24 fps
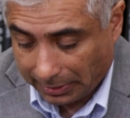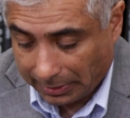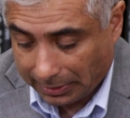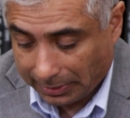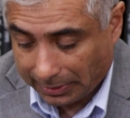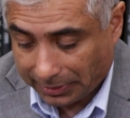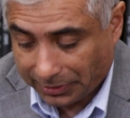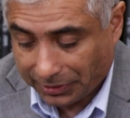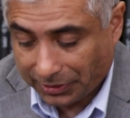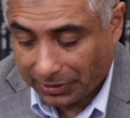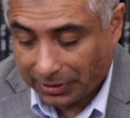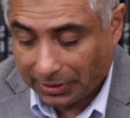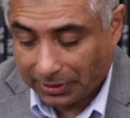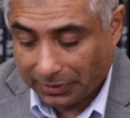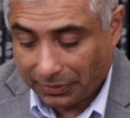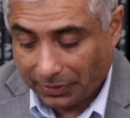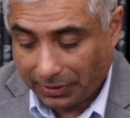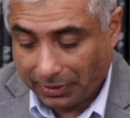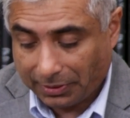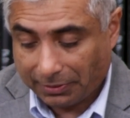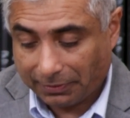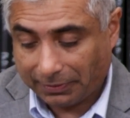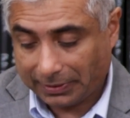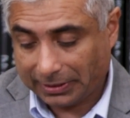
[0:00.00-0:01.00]
as you know, the
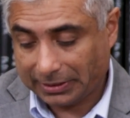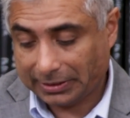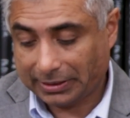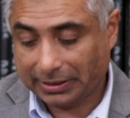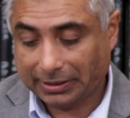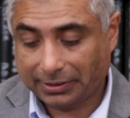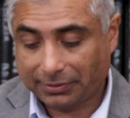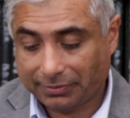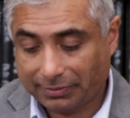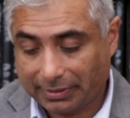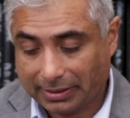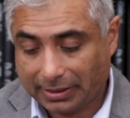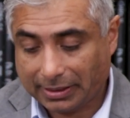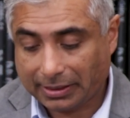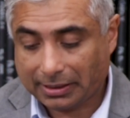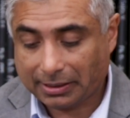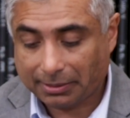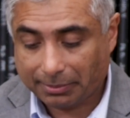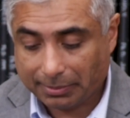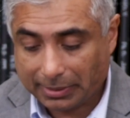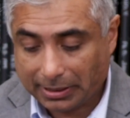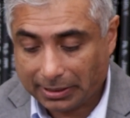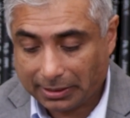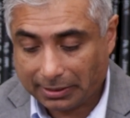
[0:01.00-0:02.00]
university is very
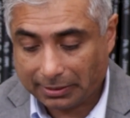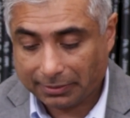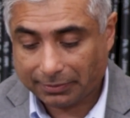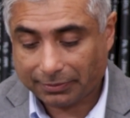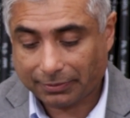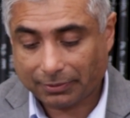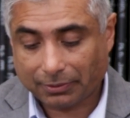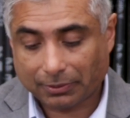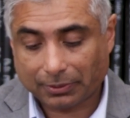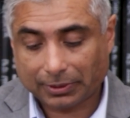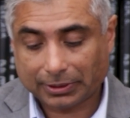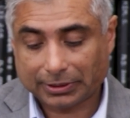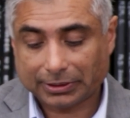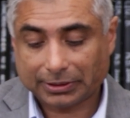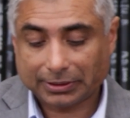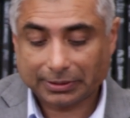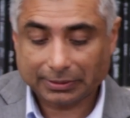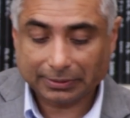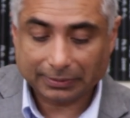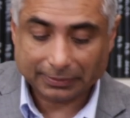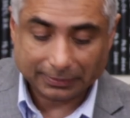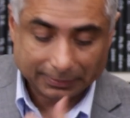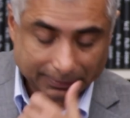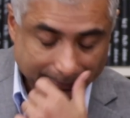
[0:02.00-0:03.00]
committed, of course,
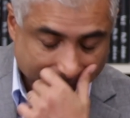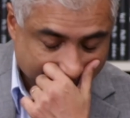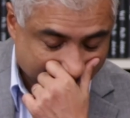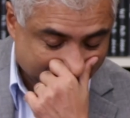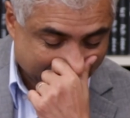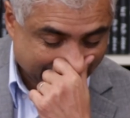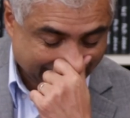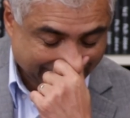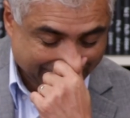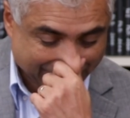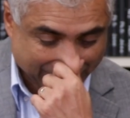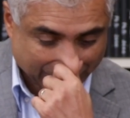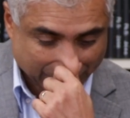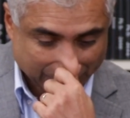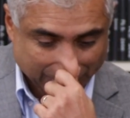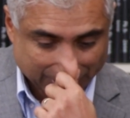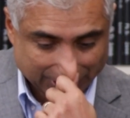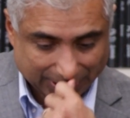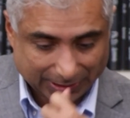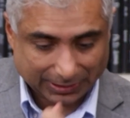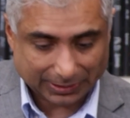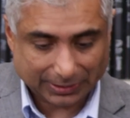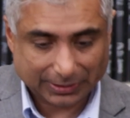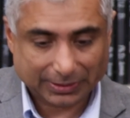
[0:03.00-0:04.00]
to
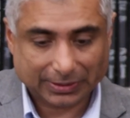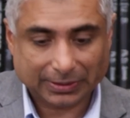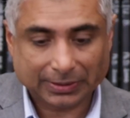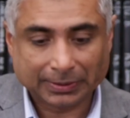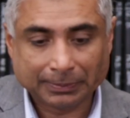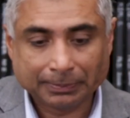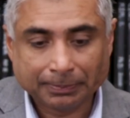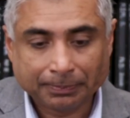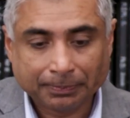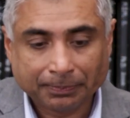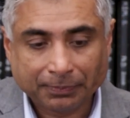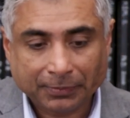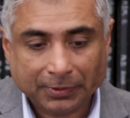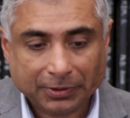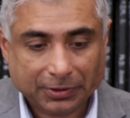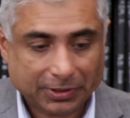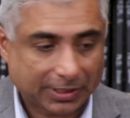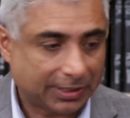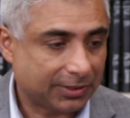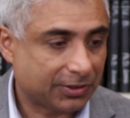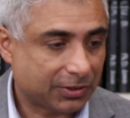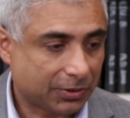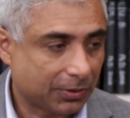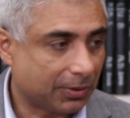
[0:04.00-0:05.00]
resources
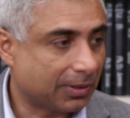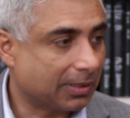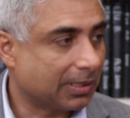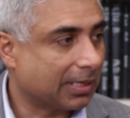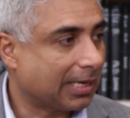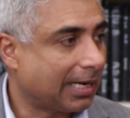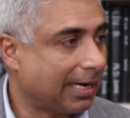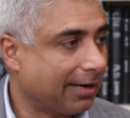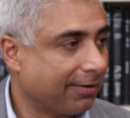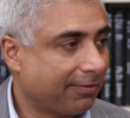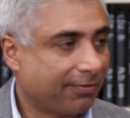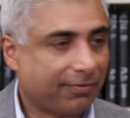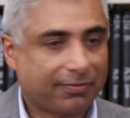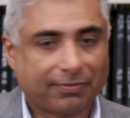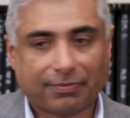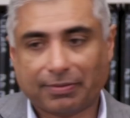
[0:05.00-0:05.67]
in student life.